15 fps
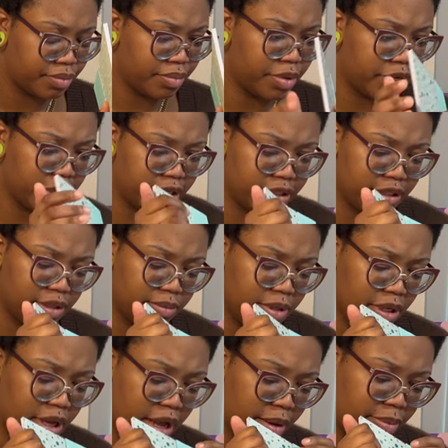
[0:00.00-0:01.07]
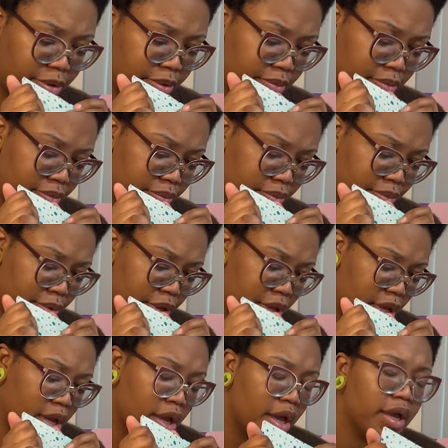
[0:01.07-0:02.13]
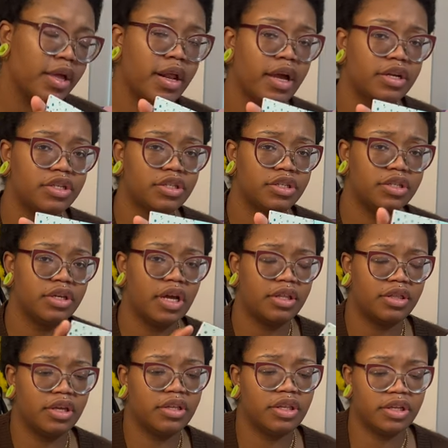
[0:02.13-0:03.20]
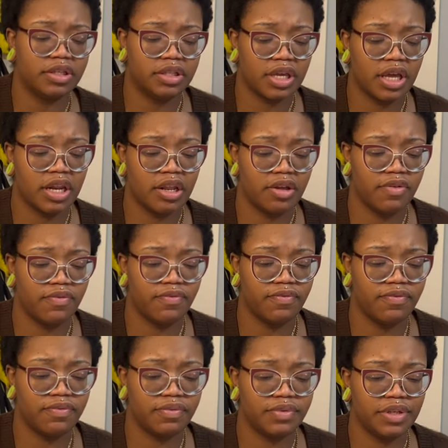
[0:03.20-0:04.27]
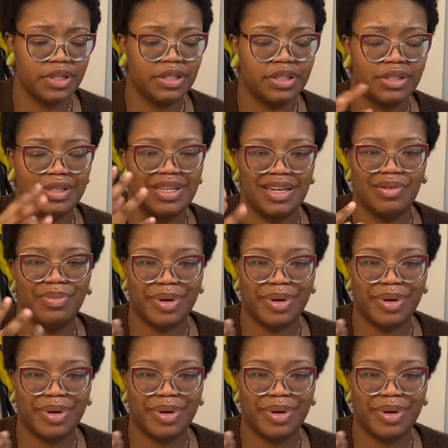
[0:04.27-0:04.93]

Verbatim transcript: but something happened. And actually, I think they said if it didn't